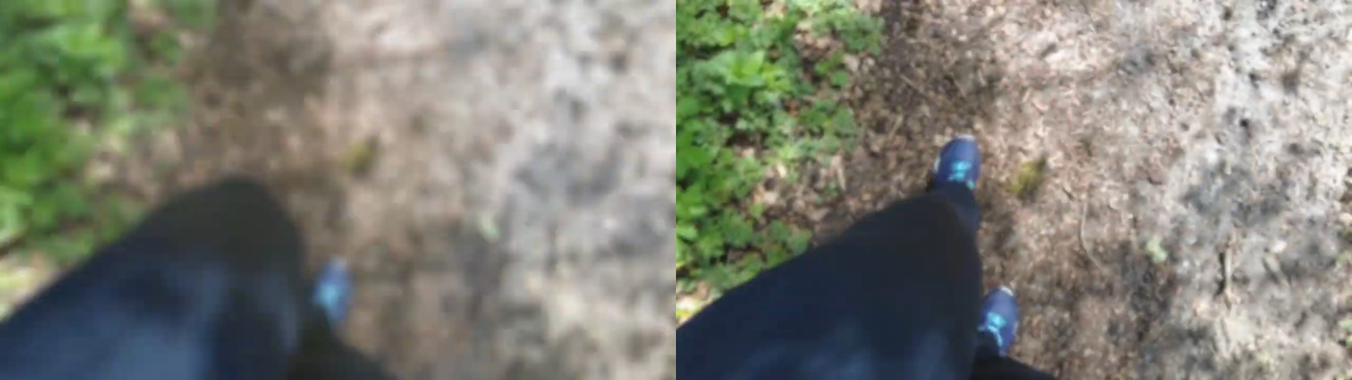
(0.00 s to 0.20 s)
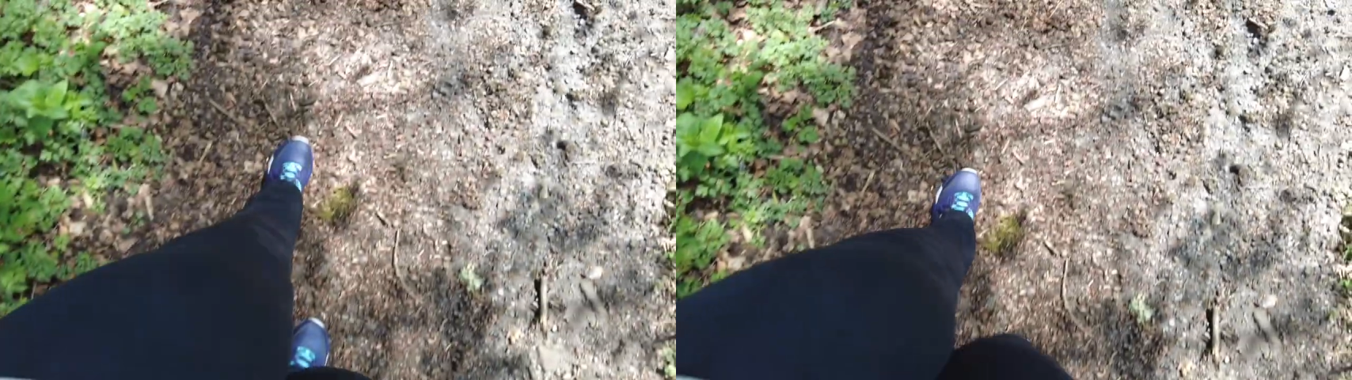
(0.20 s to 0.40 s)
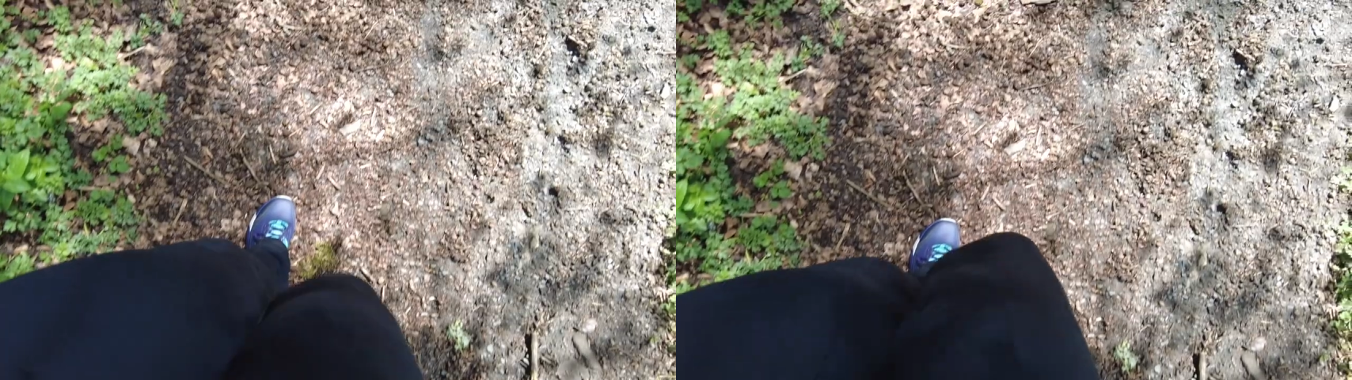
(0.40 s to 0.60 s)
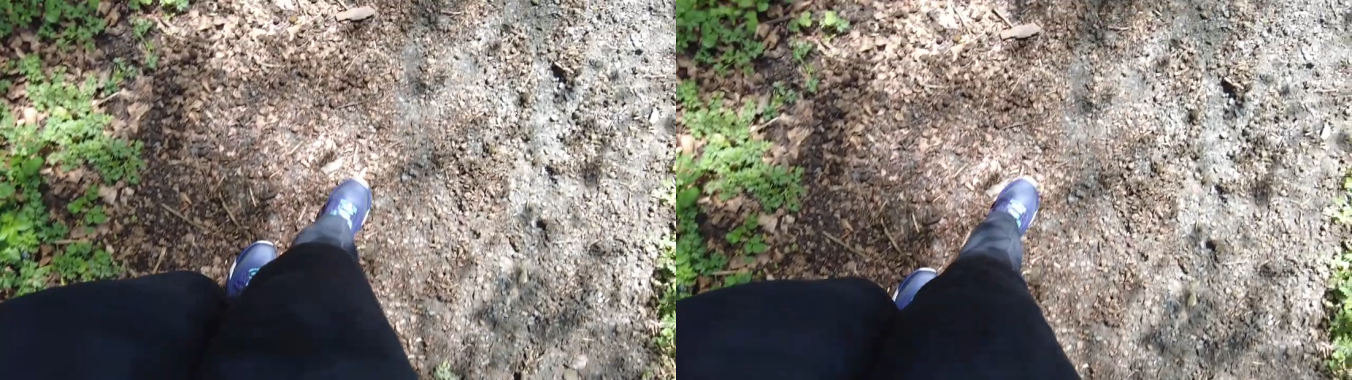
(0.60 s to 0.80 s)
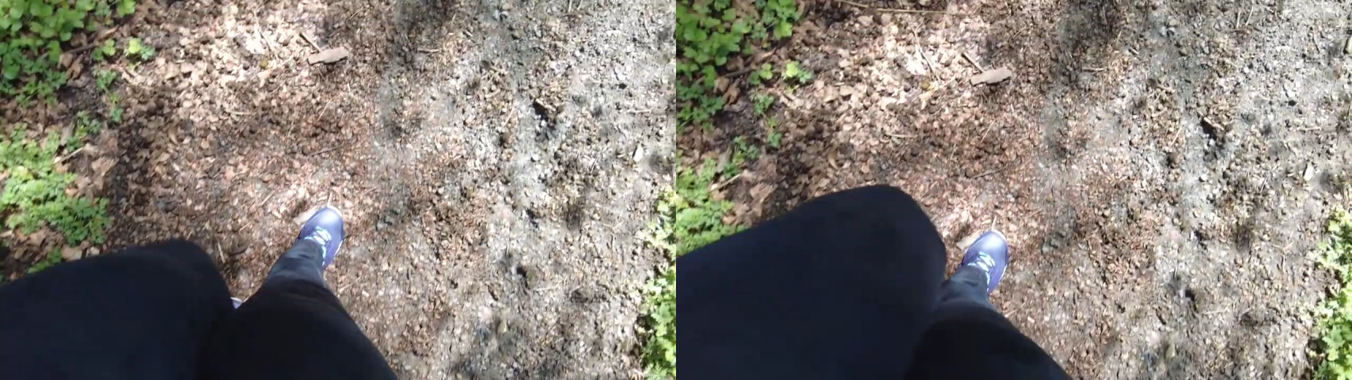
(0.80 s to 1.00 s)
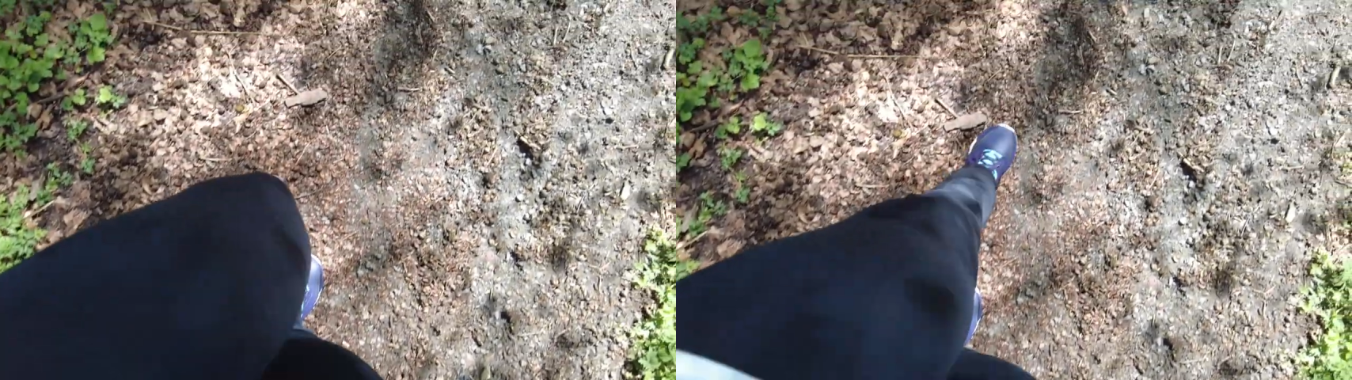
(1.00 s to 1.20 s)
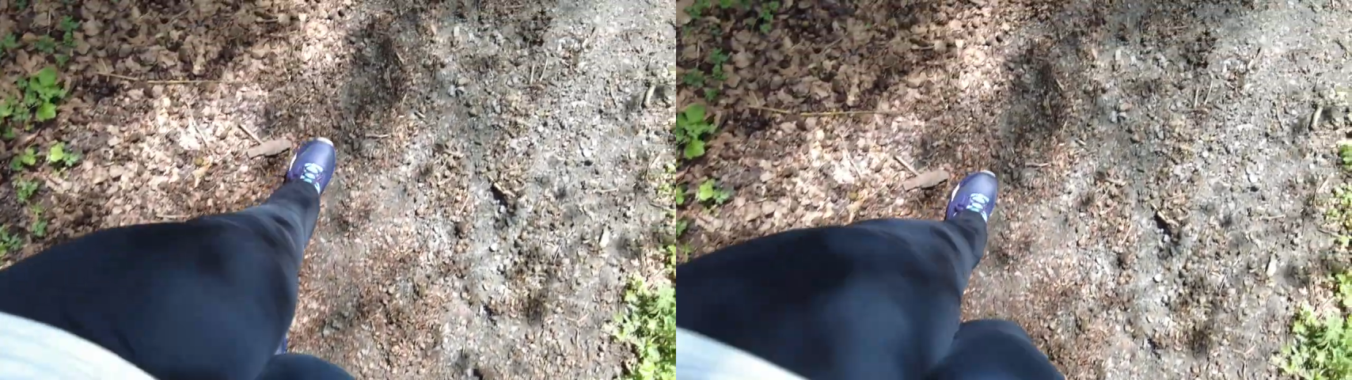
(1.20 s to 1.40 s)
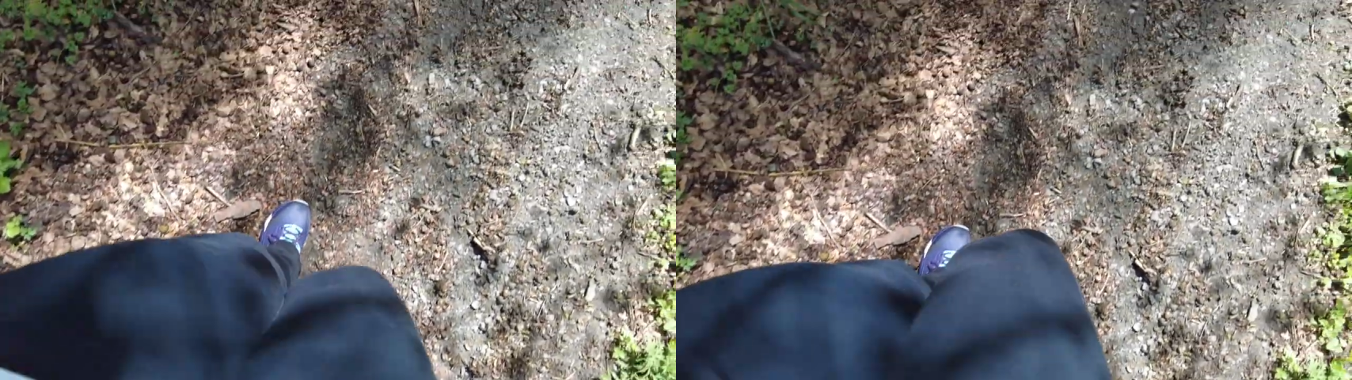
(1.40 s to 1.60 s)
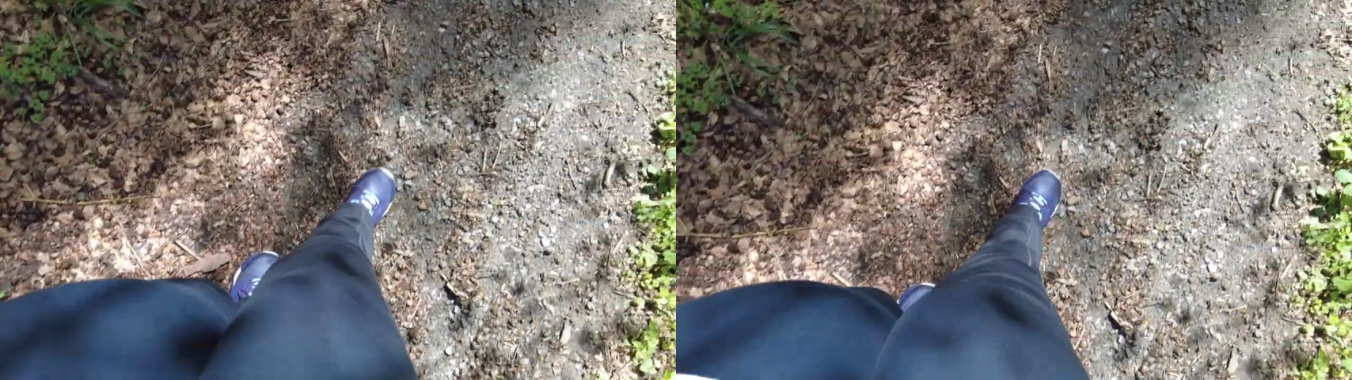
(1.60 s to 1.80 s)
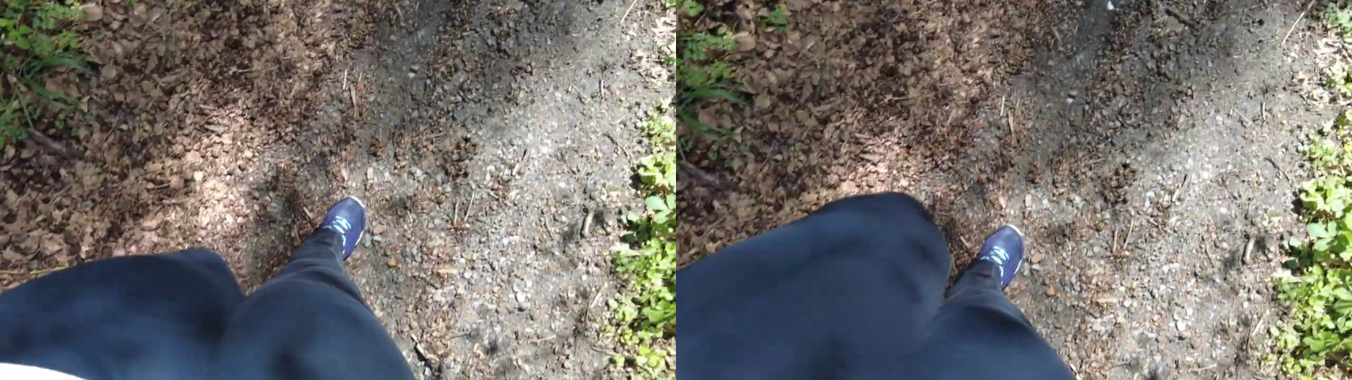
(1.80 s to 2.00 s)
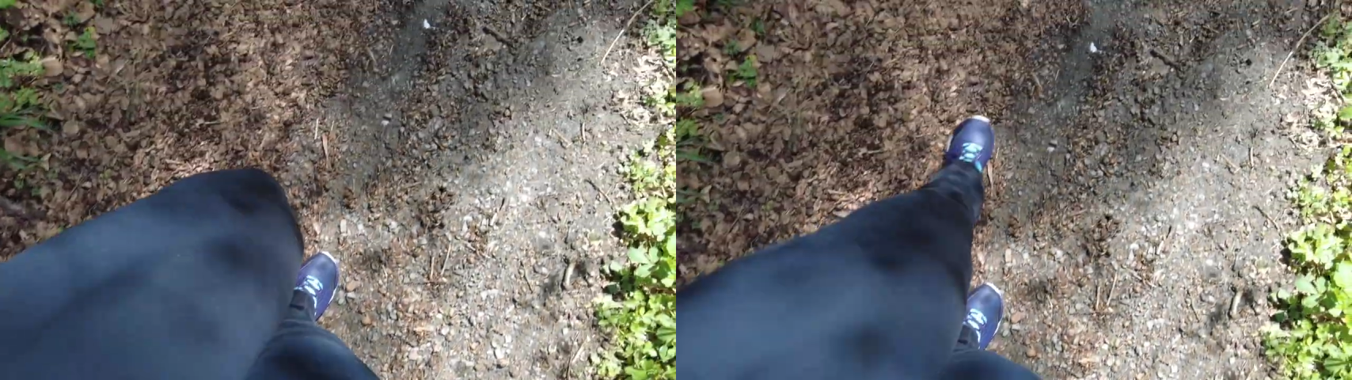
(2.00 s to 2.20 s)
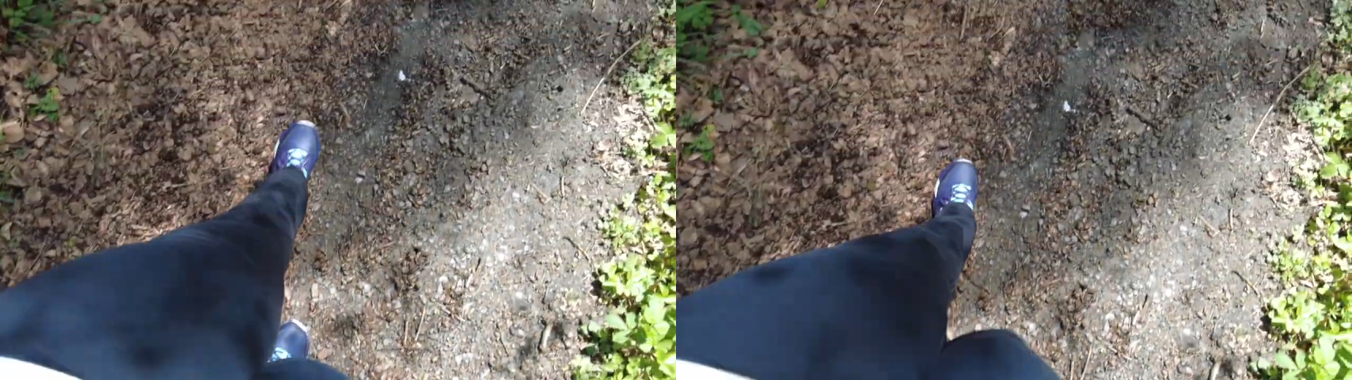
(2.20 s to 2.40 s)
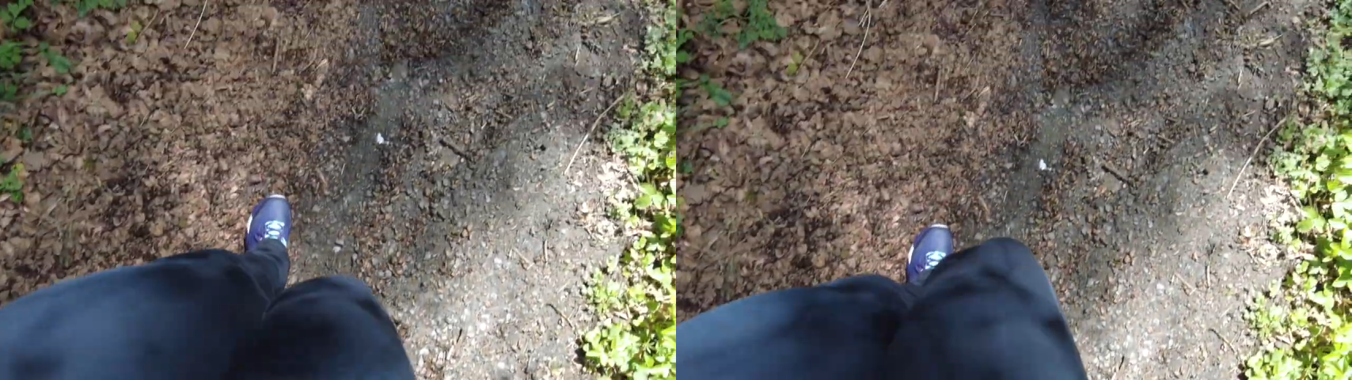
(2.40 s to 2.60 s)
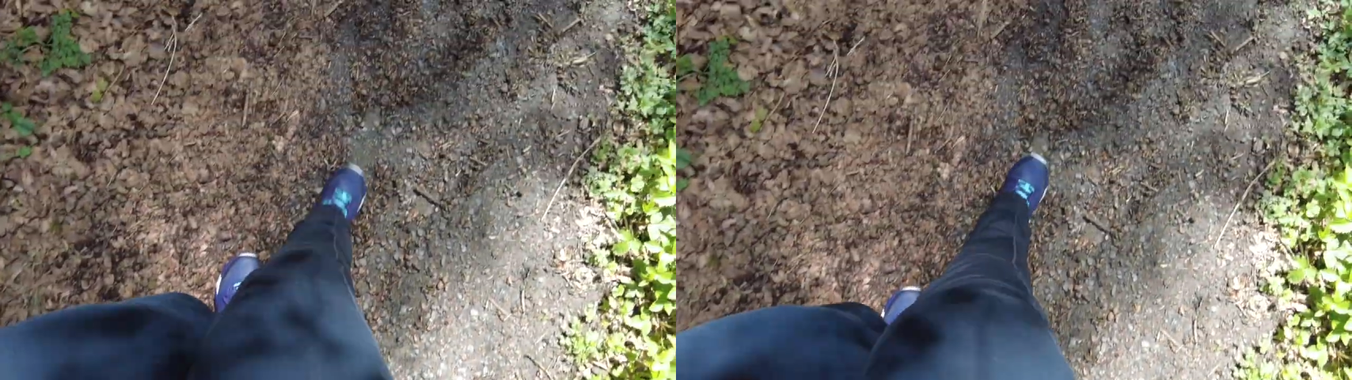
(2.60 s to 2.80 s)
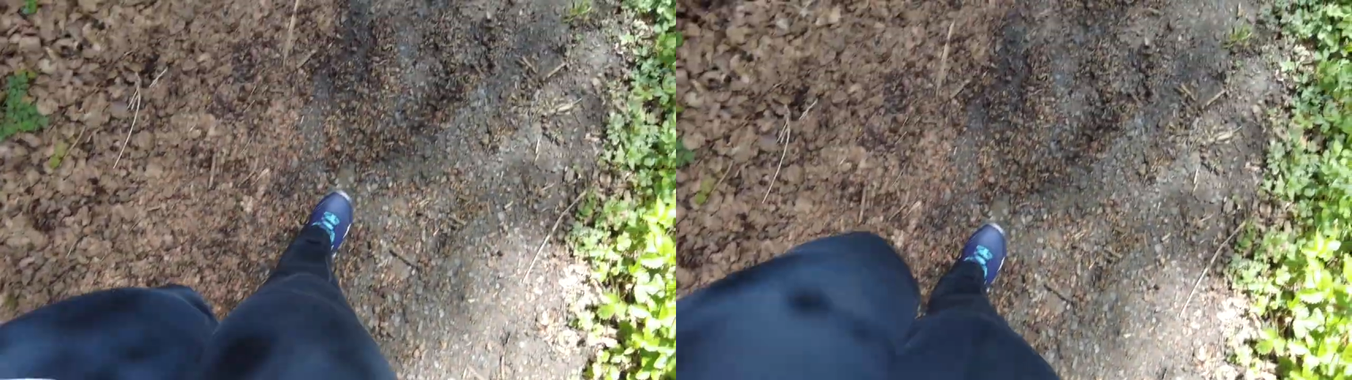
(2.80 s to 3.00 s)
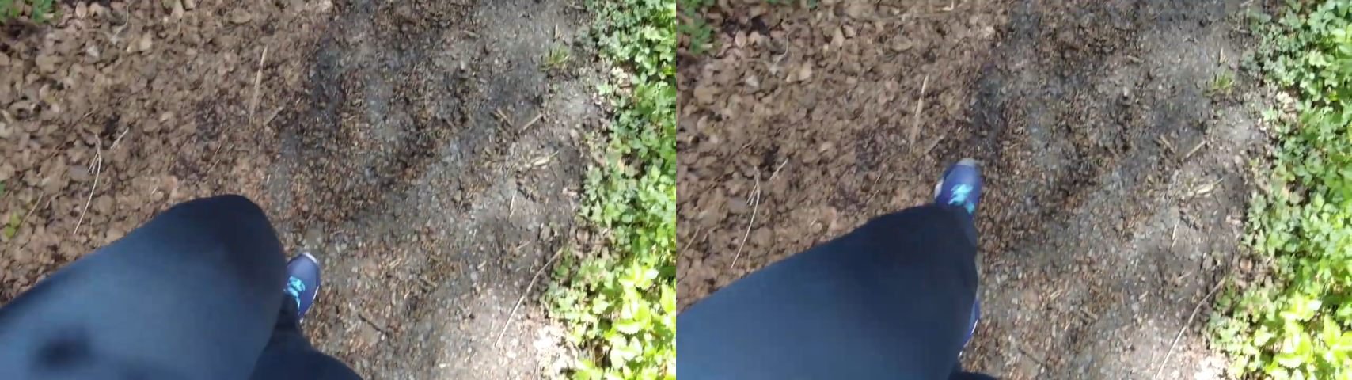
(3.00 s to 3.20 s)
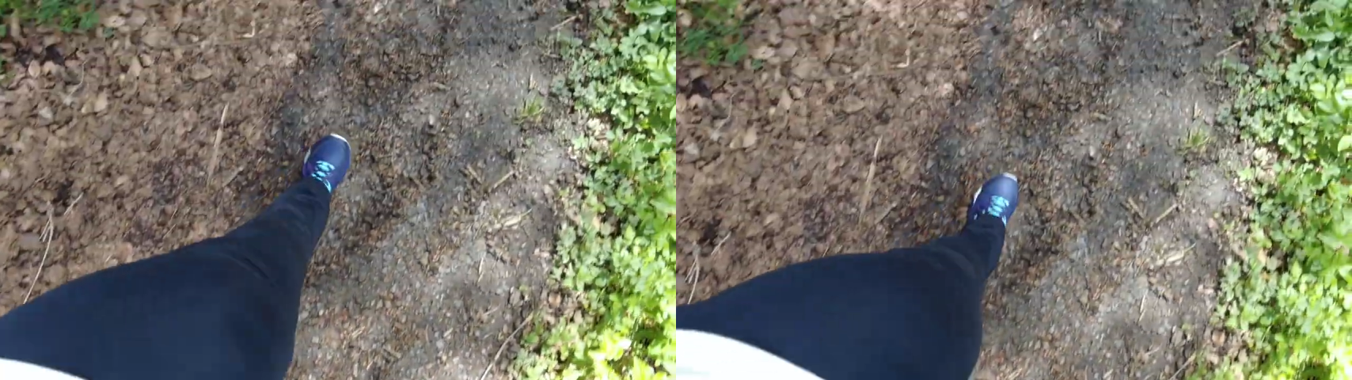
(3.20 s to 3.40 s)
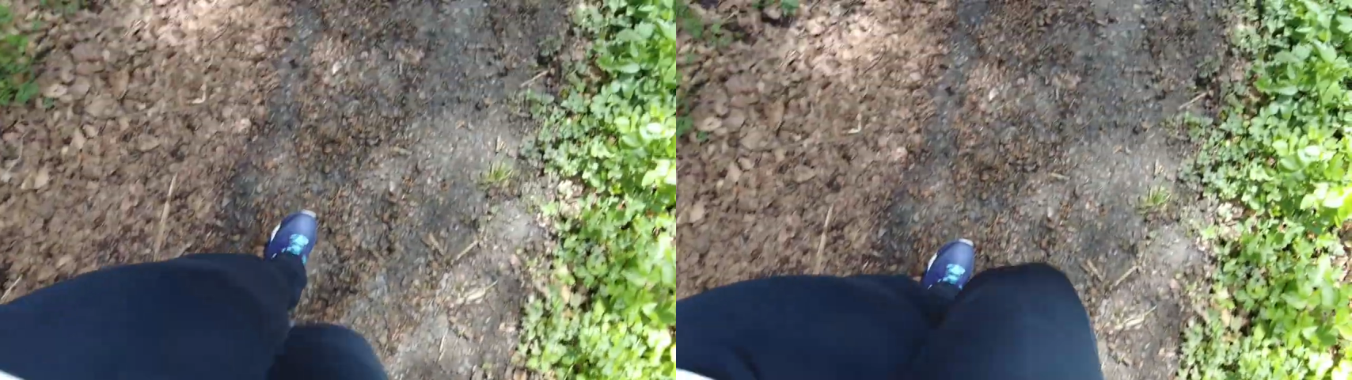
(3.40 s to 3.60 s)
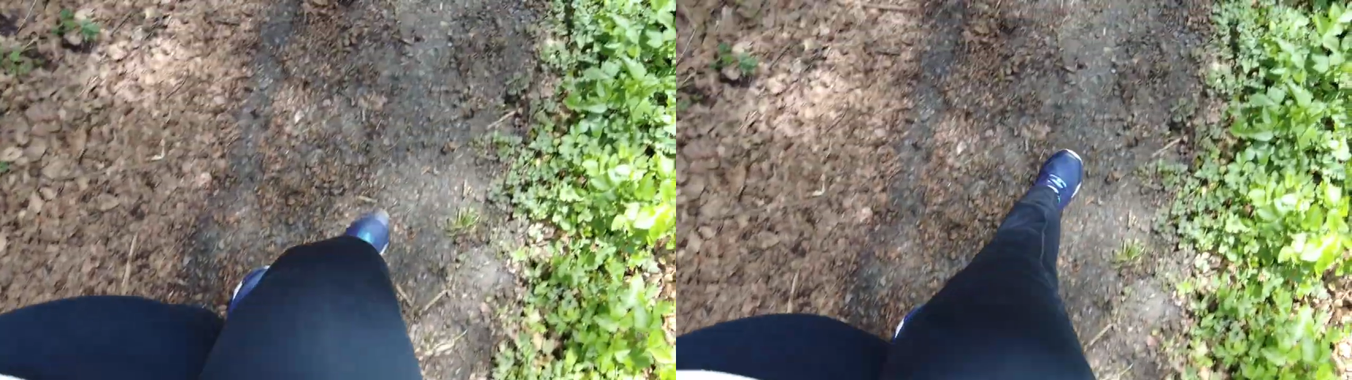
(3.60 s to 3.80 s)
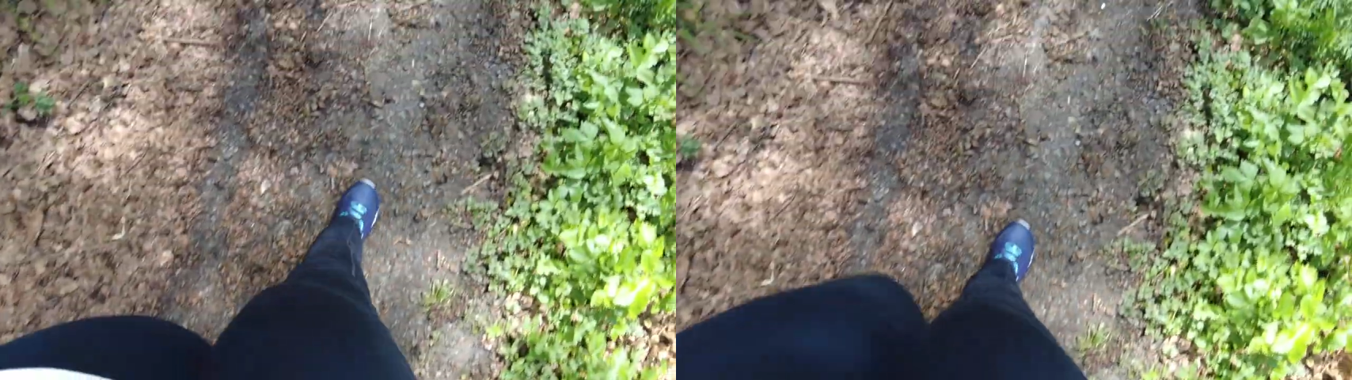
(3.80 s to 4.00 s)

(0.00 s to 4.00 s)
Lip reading: Nobody's mouth can be seen.